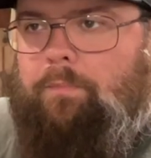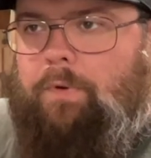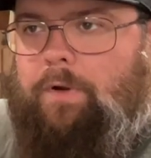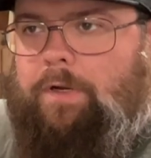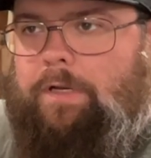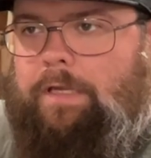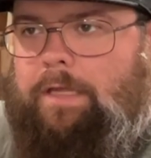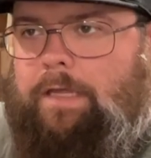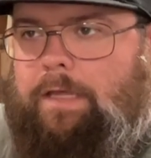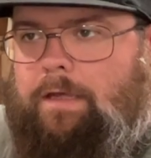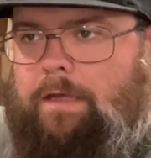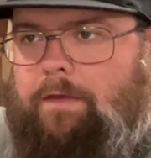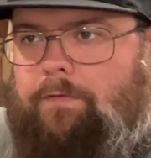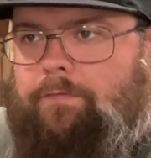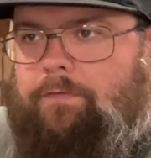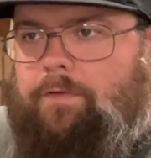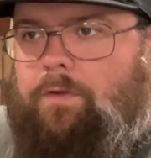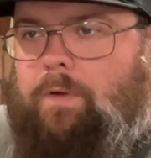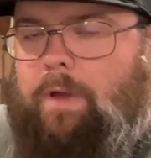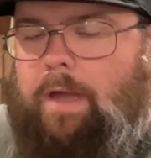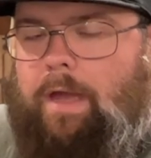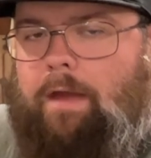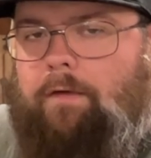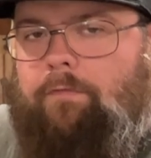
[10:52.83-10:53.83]
But if
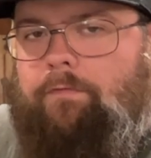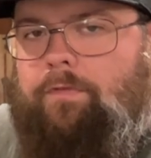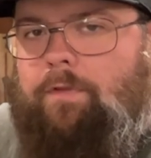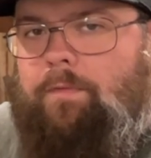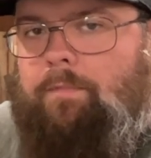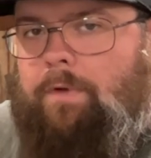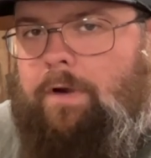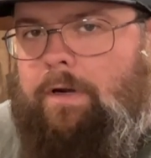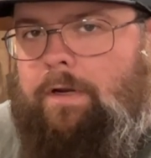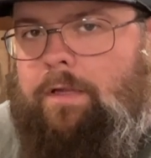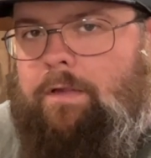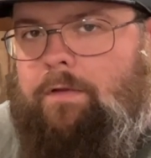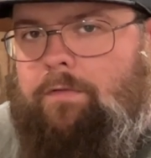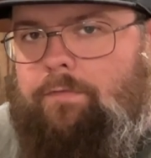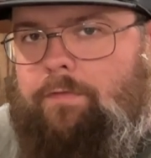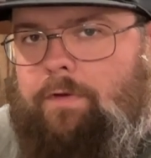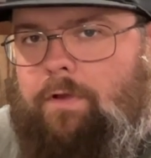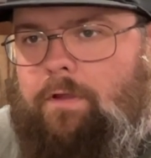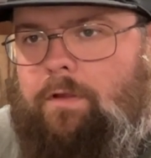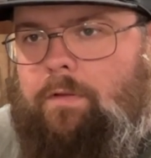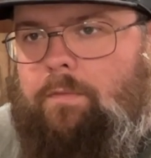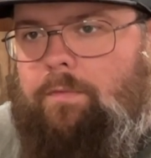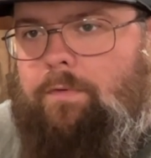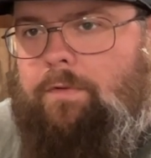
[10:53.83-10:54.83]
you have the money
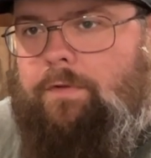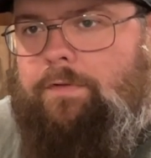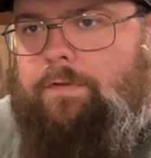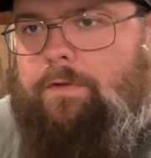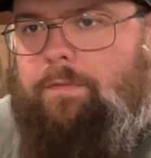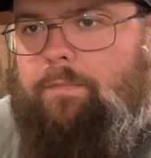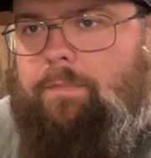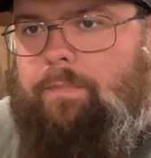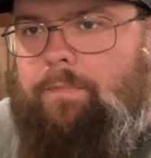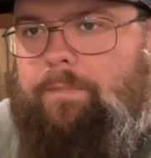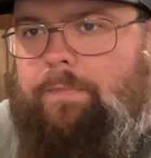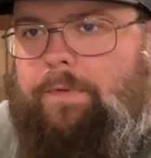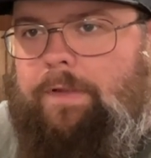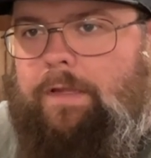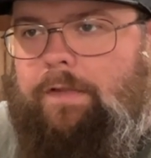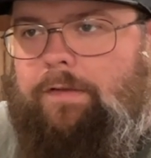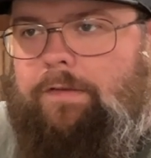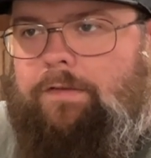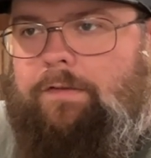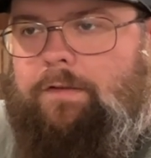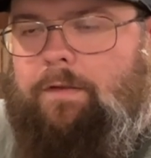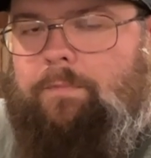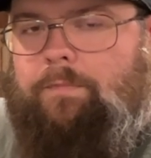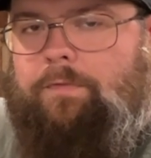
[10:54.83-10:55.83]
available to get
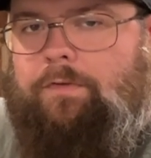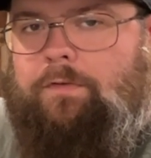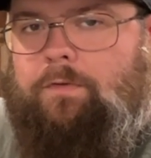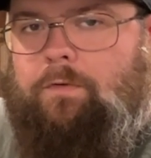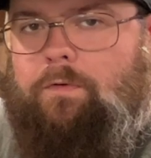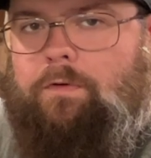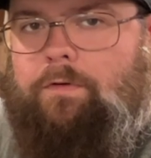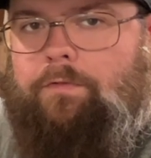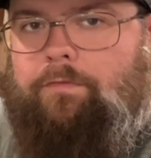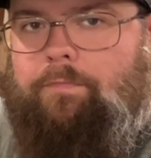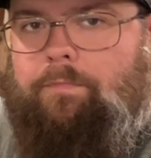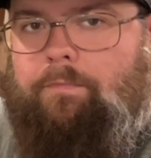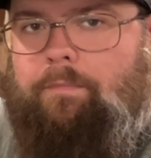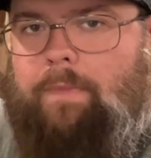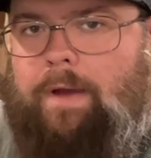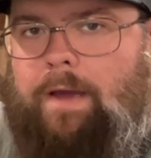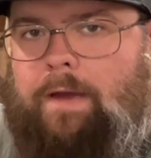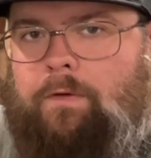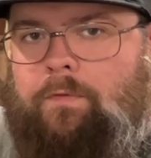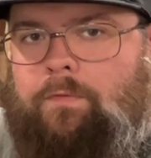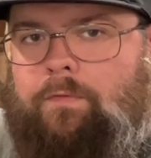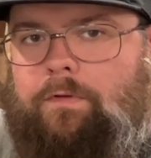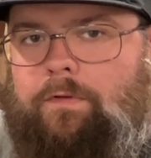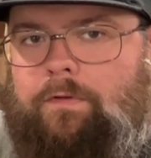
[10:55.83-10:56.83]
some sort of
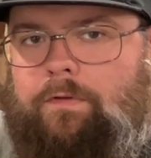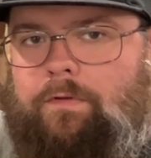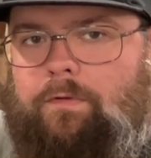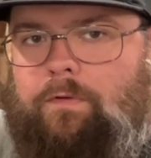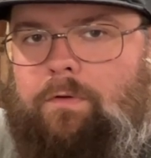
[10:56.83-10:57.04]
mount